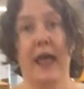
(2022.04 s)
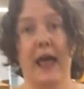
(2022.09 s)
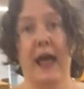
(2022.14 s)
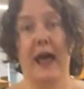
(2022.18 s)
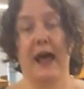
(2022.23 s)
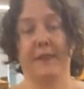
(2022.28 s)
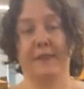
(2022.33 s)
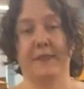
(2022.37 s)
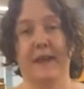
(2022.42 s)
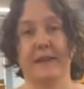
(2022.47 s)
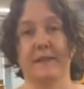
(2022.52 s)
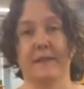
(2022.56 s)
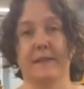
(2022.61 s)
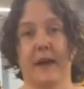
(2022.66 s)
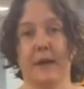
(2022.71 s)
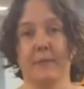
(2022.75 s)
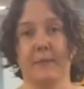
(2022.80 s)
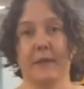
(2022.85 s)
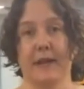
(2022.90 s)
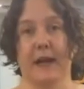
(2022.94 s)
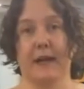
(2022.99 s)
At that
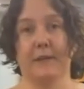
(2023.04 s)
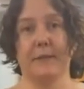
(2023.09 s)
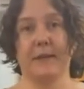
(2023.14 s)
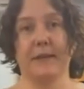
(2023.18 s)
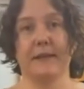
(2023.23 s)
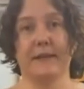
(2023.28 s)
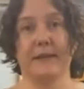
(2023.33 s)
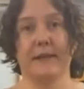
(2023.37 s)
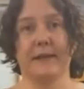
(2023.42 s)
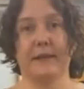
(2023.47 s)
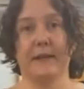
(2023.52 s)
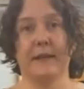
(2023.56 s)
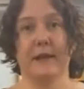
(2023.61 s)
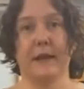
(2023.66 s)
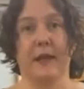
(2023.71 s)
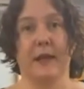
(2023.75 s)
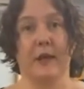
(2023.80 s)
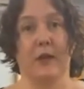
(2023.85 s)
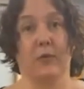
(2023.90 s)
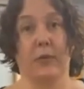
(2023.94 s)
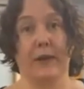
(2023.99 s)
time in Edmonton,
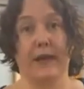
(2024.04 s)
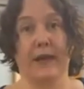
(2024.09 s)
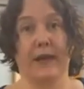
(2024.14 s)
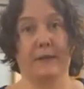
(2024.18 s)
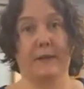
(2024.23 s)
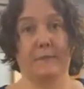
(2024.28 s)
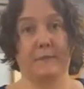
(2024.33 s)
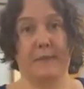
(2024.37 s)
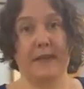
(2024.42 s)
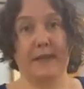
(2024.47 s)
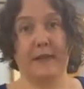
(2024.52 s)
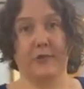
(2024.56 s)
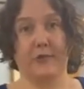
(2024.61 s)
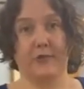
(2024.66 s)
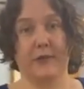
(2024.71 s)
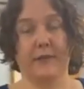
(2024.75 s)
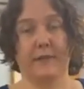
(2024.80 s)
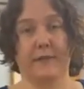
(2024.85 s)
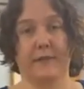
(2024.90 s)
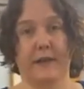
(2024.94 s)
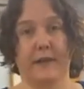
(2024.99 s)
we had big
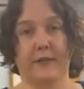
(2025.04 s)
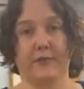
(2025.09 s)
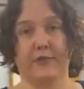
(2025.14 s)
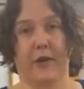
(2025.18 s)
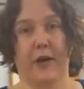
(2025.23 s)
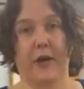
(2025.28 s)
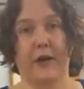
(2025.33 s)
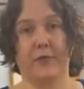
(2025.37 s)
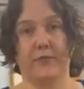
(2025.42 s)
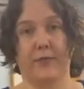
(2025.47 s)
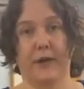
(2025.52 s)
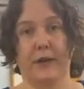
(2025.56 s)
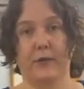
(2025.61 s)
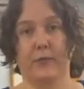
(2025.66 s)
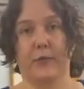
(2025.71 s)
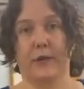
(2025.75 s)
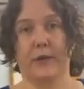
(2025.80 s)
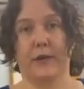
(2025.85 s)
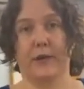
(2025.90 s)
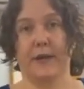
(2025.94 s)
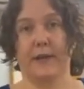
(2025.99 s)
trees like John
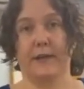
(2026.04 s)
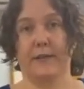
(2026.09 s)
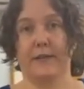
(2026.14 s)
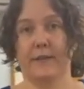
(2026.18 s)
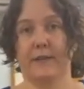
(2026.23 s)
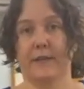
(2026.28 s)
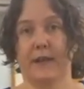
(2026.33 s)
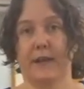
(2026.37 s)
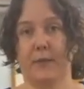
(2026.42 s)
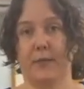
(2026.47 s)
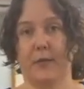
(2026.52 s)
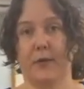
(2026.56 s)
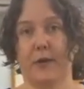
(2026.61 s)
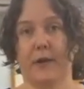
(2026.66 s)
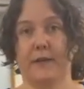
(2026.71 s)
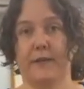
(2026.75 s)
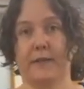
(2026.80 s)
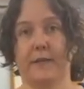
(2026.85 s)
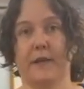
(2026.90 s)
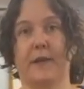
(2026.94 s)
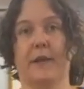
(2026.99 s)
redwood and
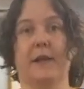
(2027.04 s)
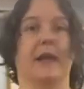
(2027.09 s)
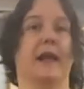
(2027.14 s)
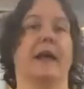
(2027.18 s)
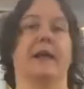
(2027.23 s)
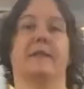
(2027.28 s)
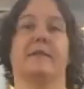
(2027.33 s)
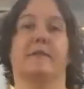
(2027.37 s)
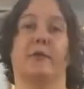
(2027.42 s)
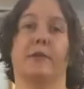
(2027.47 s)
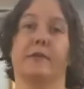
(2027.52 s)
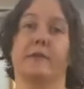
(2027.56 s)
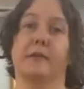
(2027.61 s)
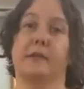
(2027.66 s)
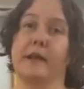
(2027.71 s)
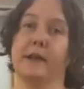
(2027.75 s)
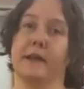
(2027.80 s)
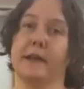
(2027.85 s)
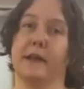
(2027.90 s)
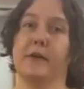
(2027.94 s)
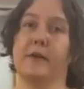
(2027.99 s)
cypress, and so it's
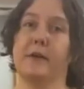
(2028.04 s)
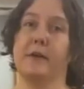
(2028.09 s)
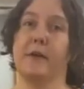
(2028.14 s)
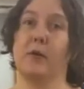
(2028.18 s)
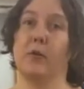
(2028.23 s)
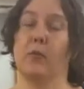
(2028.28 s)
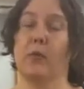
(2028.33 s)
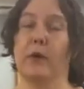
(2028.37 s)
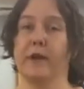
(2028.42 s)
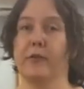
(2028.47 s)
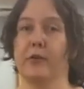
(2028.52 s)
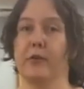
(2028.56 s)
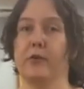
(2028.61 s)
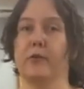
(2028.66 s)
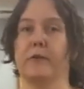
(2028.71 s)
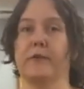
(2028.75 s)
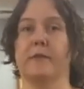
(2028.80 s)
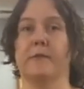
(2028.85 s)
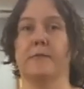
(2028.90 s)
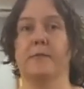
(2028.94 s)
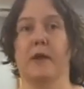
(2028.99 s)
likely one of
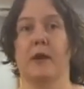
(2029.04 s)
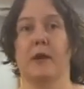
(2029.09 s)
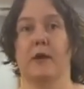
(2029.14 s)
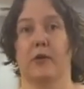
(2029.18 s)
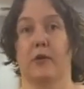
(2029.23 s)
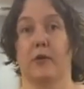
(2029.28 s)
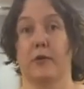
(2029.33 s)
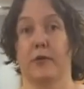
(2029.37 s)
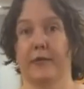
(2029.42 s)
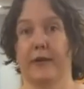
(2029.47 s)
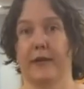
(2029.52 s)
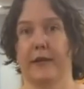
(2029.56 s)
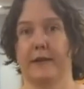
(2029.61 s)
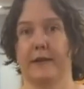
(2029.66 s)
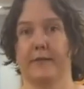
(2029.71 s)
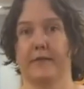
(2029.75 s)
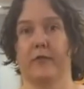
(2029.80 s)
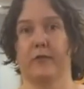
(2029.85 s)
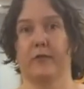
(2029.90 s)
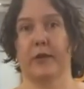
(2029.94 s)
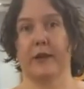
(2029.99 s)
those or a
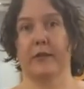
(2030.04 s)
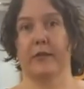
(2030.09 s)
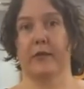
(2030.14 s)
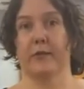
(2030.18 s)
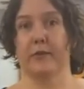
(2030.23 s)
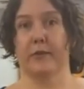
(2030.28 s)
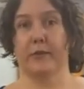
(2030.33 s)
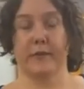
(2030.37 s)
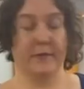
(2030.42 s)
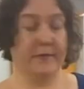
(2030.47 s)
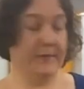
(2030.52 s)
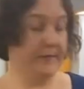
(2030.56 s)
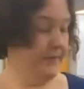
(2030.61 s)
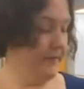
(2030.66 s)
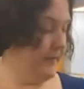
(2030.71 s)
relative of one of those.